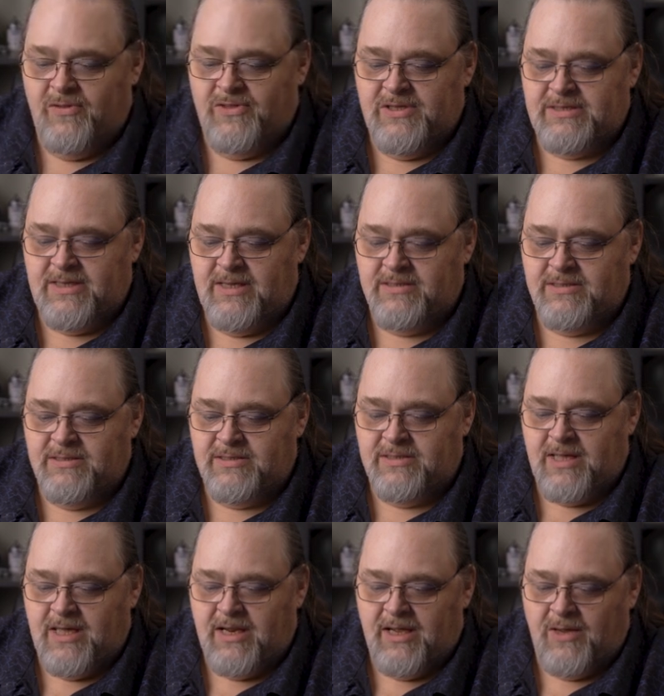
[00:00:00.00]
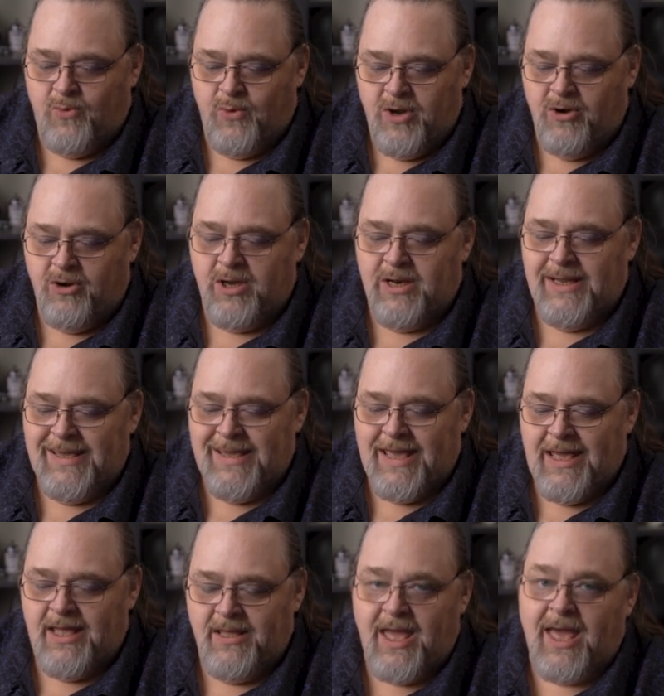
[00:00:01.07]
This isn't static. We aren't going to
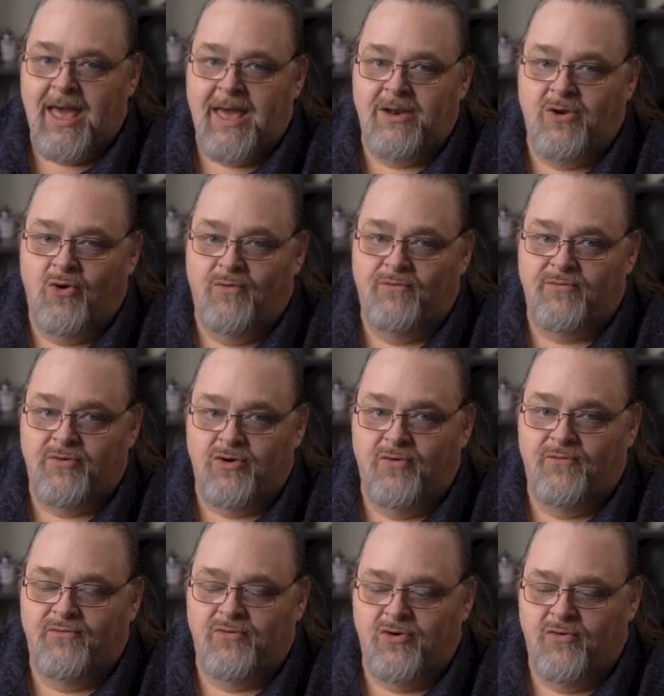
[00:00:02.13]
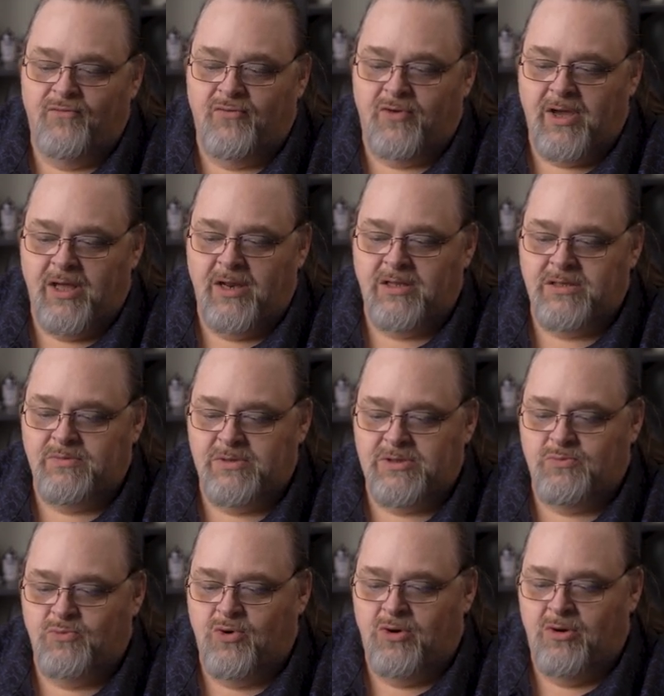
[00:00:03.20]
get add over and over and over again. It's
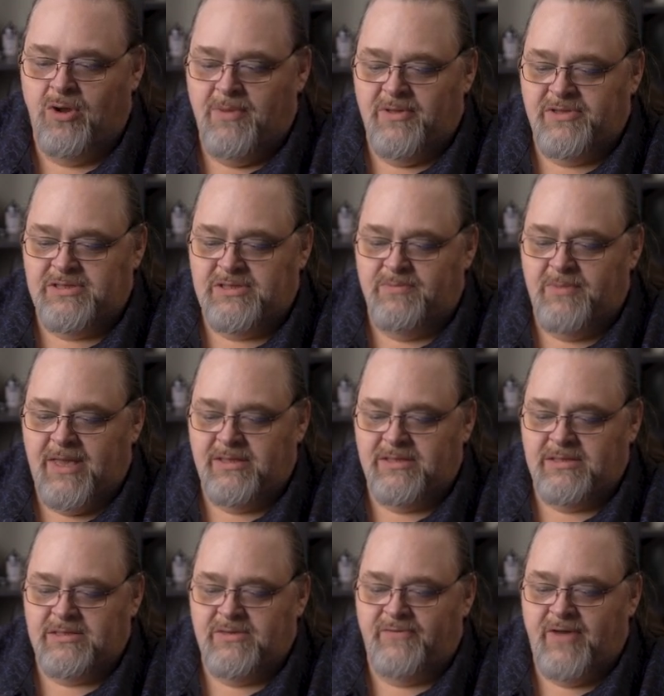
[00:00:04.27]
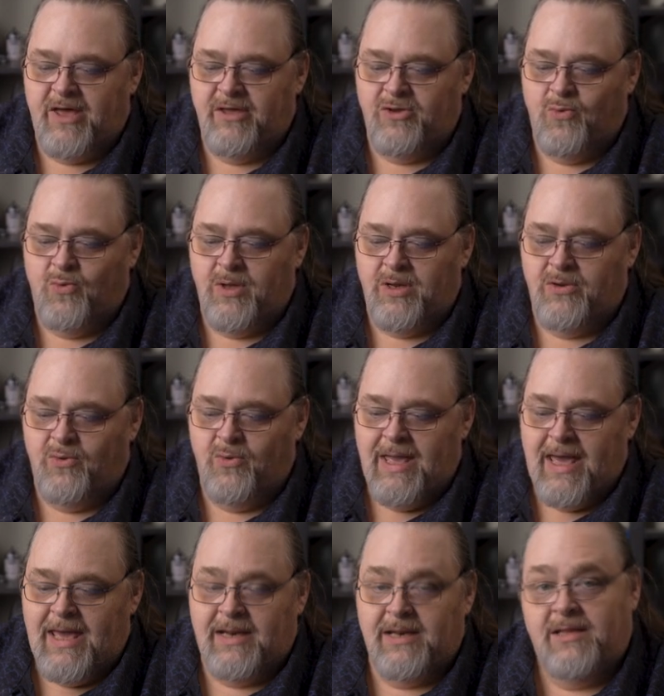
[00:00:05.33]
much more about the semantics of how you want to
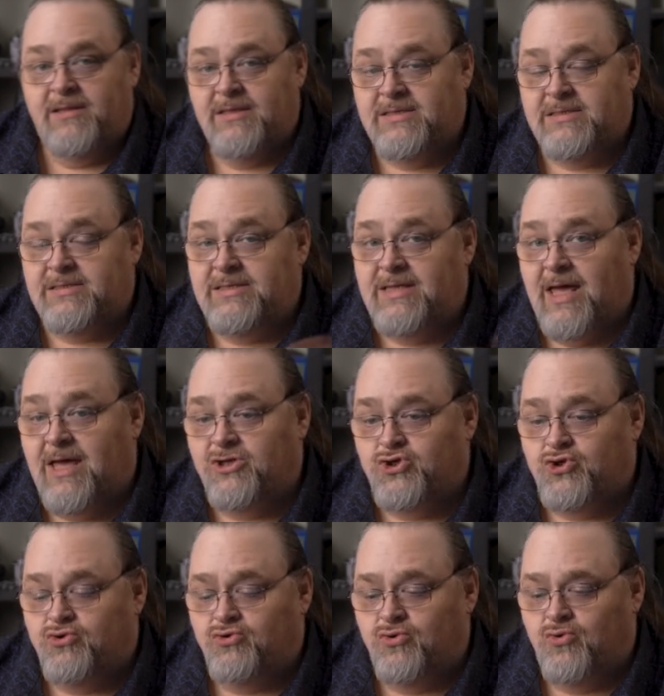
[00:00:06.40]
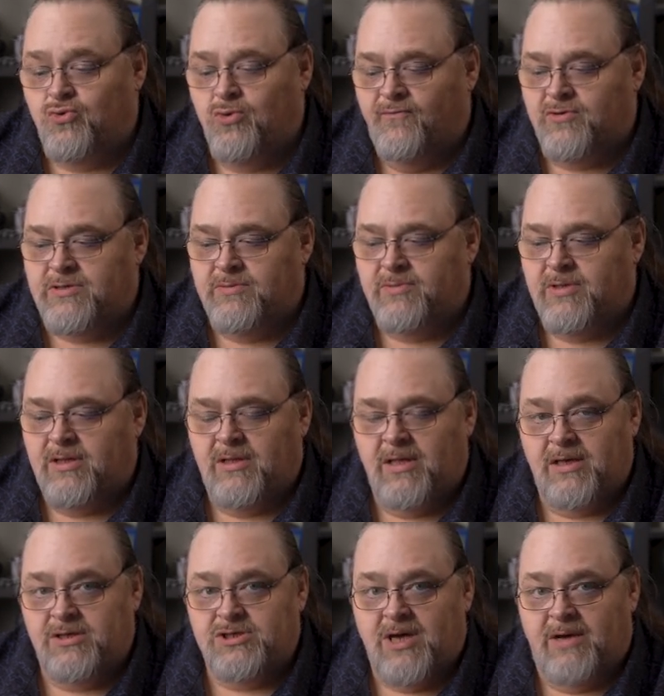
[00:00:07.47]
add it. And this is not true for something
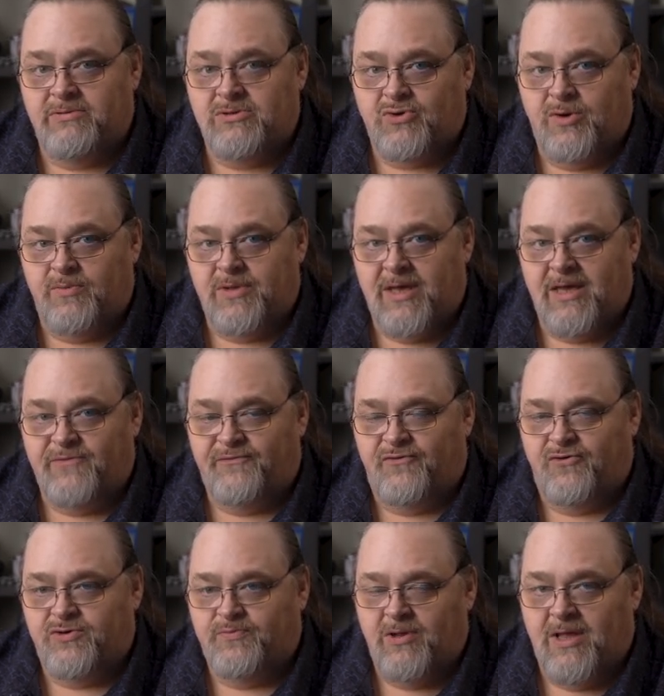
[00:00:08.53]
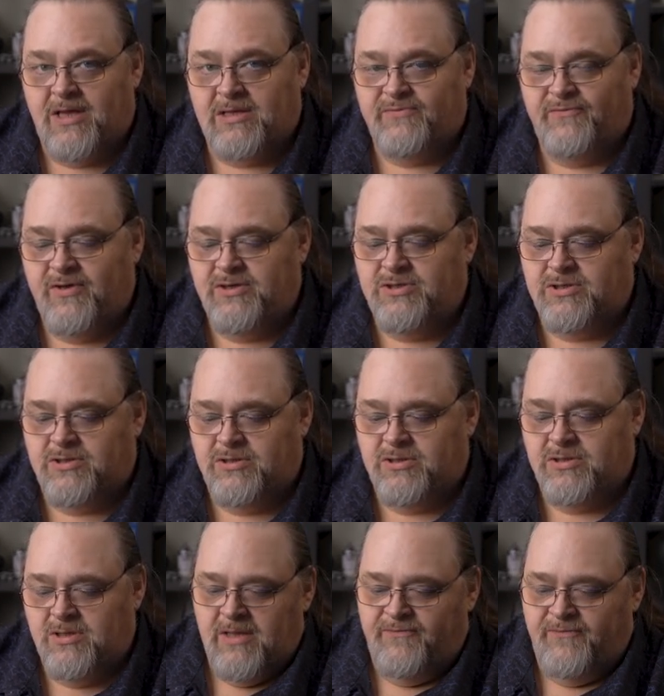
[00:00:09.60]
like JavaScript that has first class
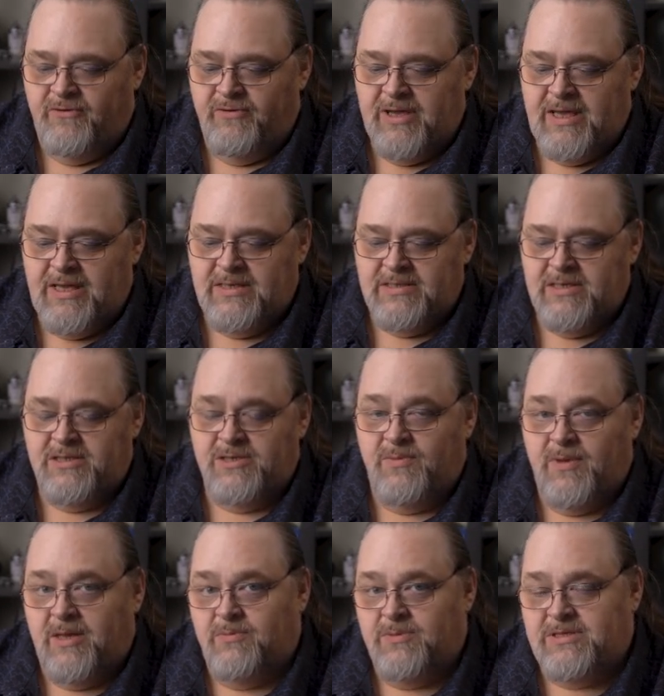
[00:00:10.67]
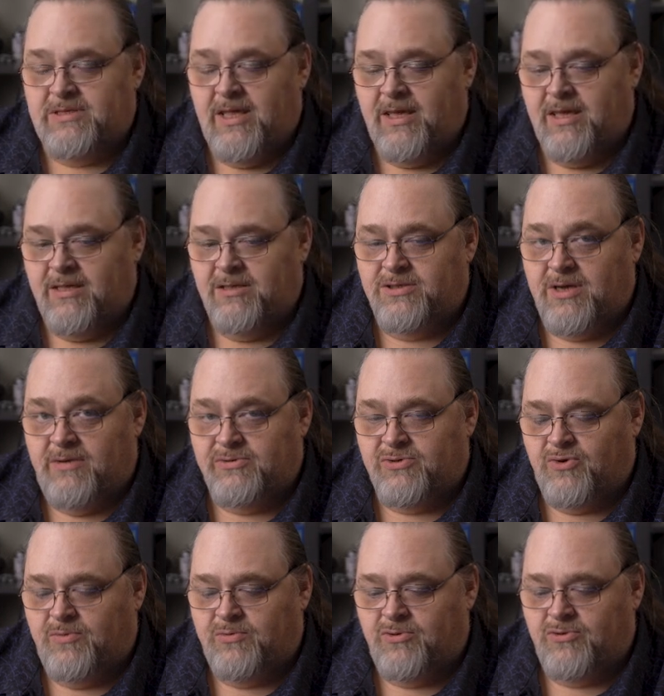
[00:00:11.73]
functions. It's very easy to make a mistake in JavaScript
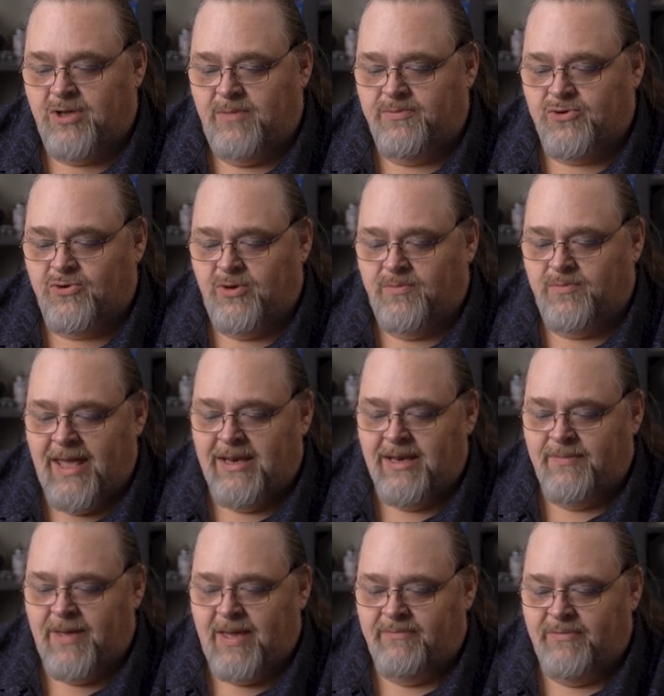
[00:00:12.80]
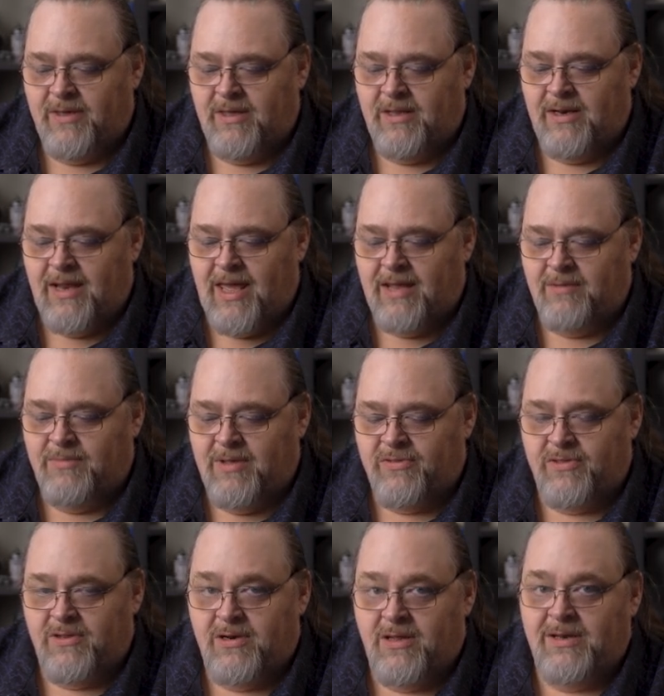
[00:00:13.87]
JavaScript or TypeScript, end up having an add
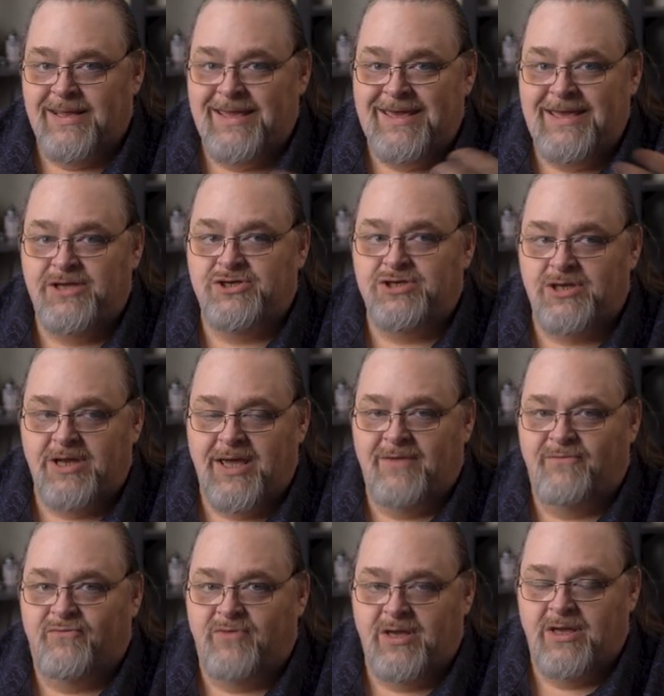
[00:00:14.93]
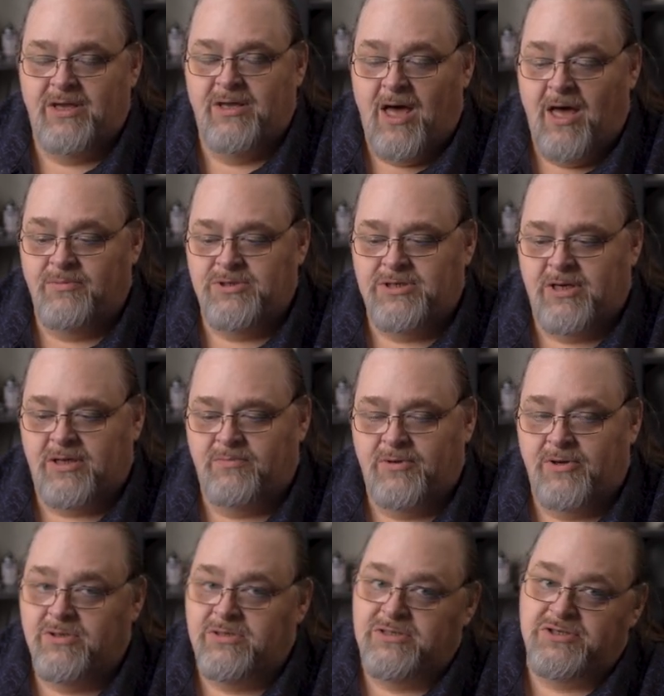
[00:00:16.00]
method on each and every object
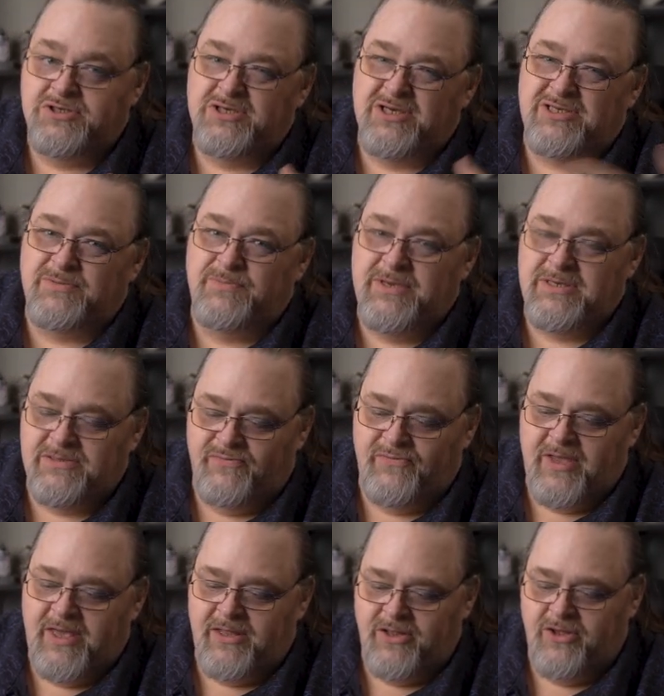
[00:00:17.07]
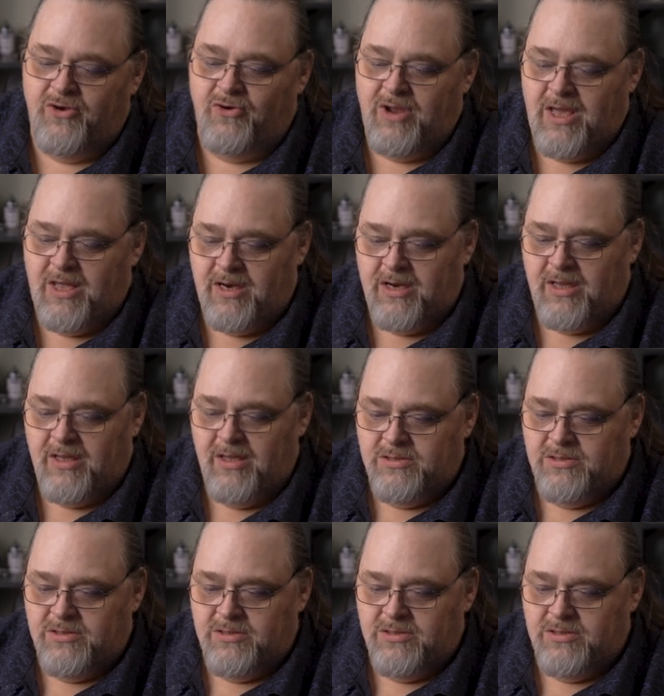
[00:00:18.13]
because it's just a piece of data you're adding.